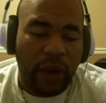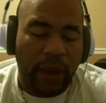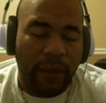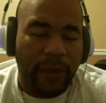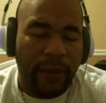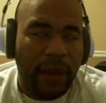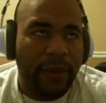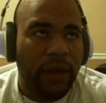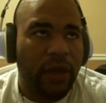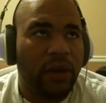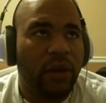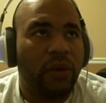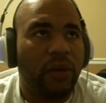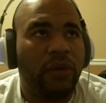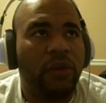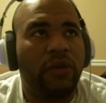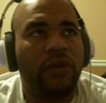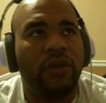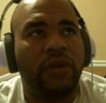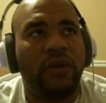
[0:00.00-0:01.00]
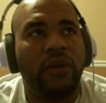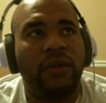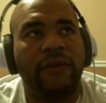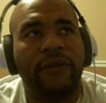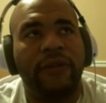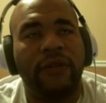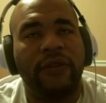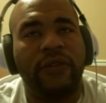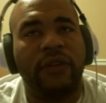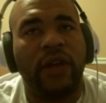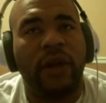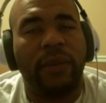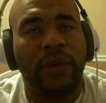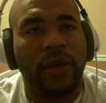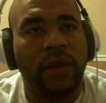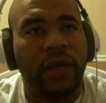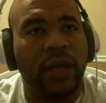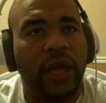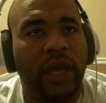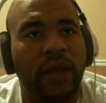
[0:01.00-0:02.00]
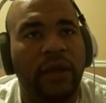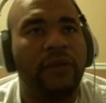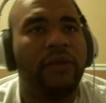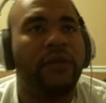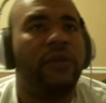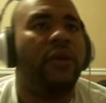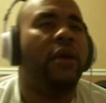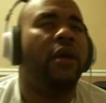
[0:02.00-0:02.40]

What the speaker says: Maybe you don't use it in the first couple of days,